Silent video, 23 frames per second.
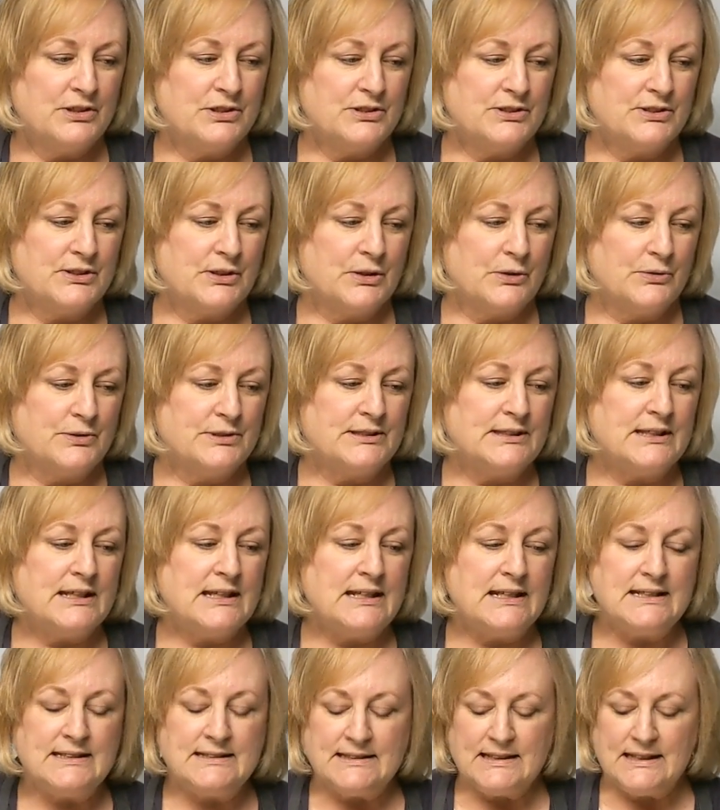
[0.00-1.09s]
So it's
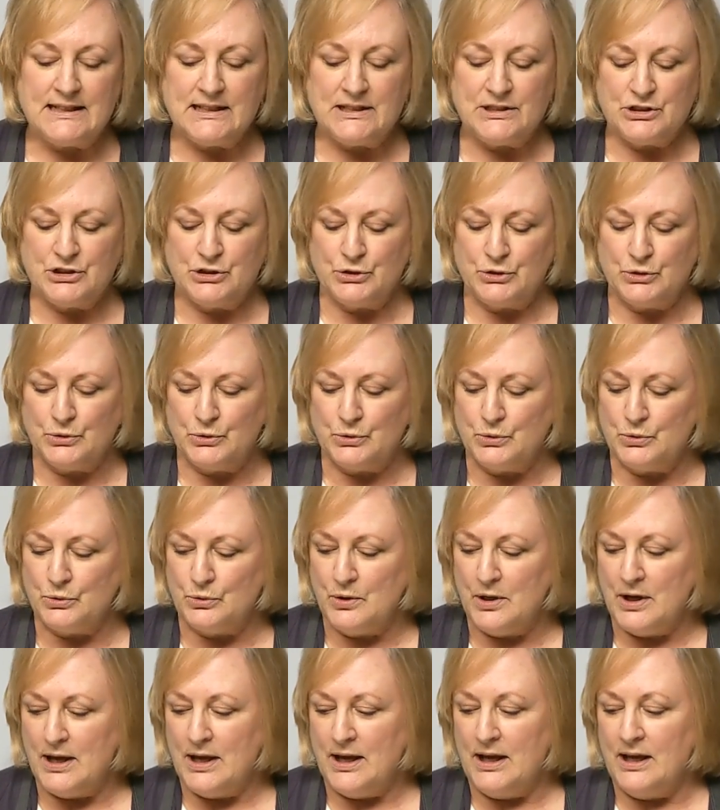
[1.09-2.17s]
easy
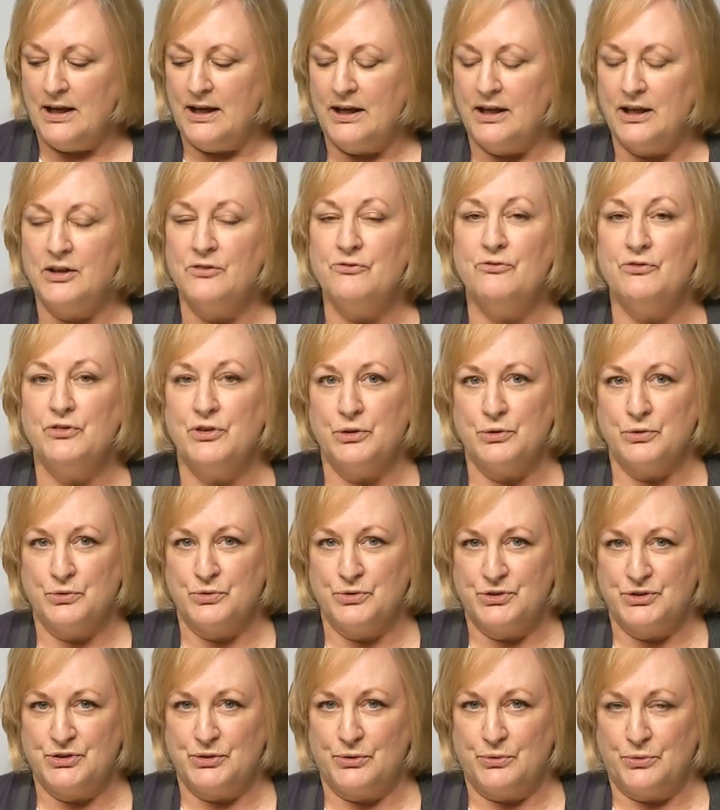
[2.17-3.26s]
to
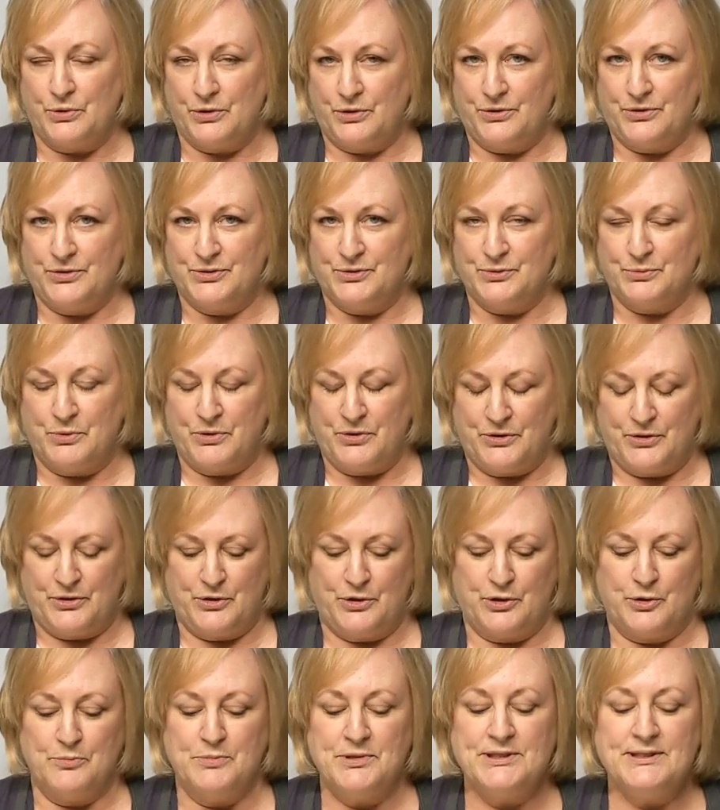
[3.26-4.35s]
infuse oils with
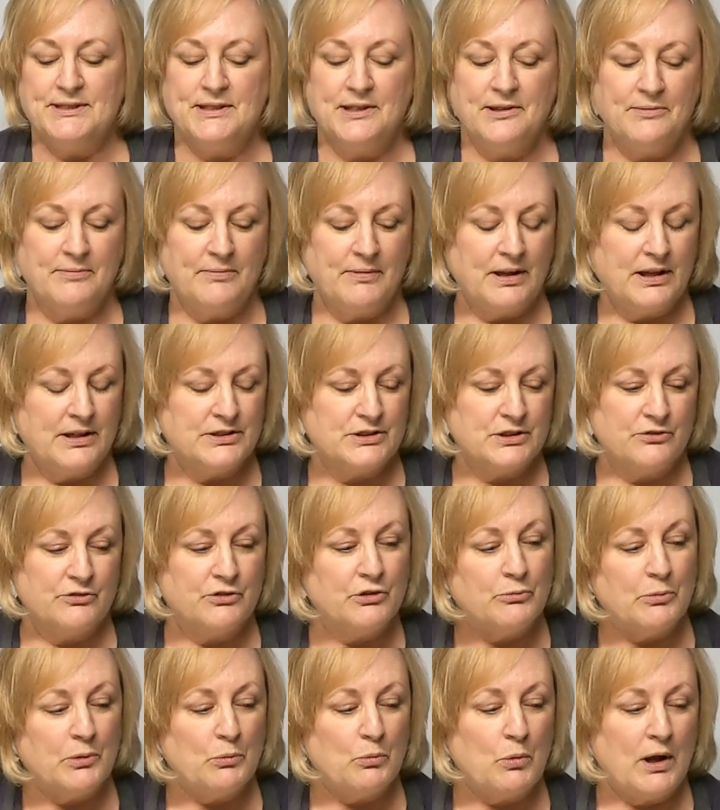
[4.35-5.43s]
herbs. So if
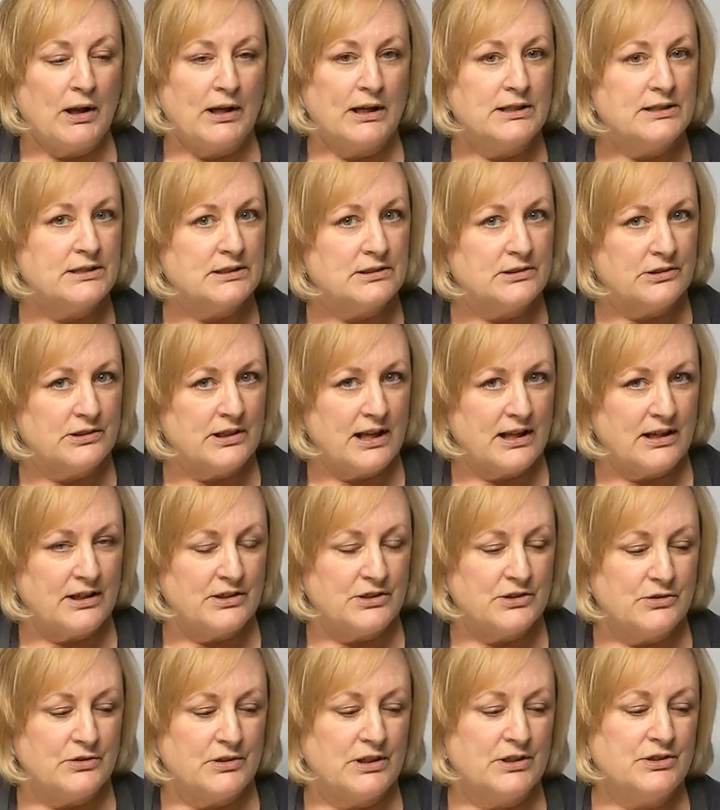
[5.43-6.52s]
you've been wanting to learn how to
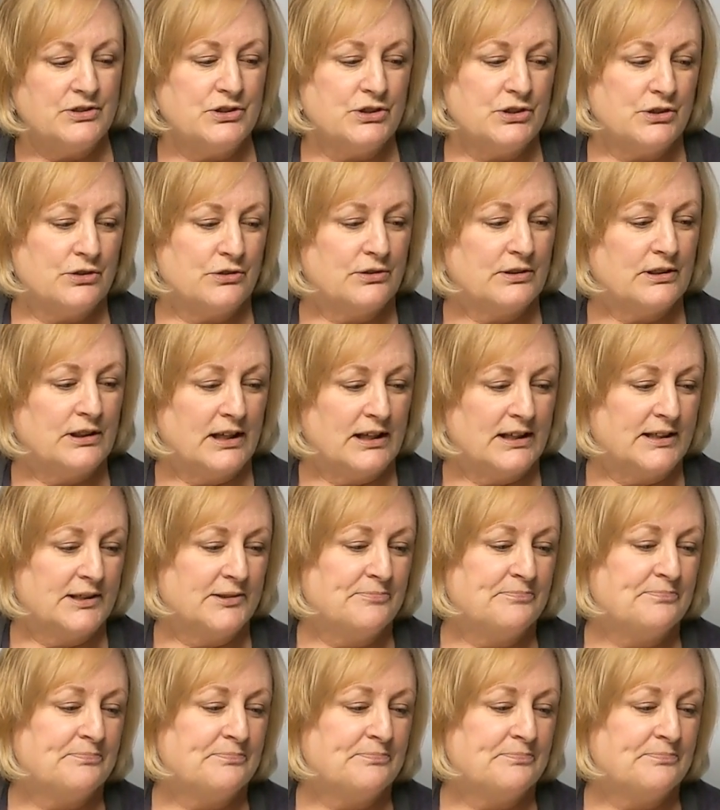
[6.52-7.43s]
do this, you're in luck.